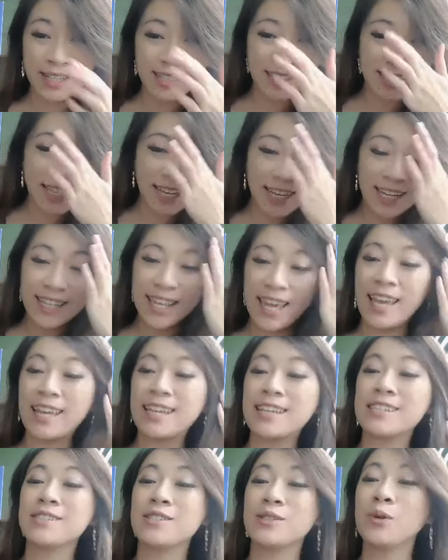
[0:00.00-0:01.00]
is
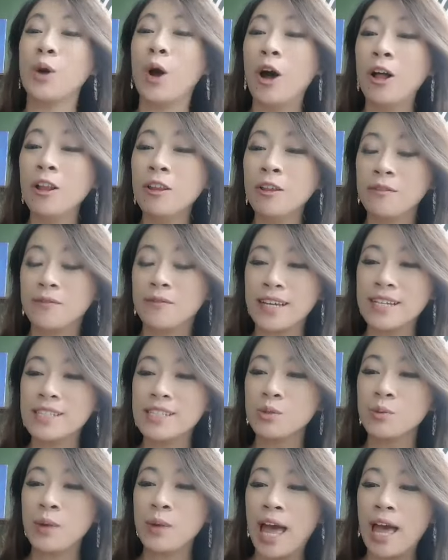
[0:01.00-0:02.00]
dedicated to all of
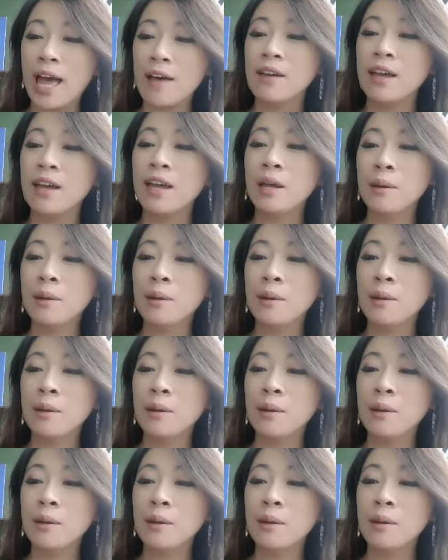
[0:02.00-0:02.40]
us who have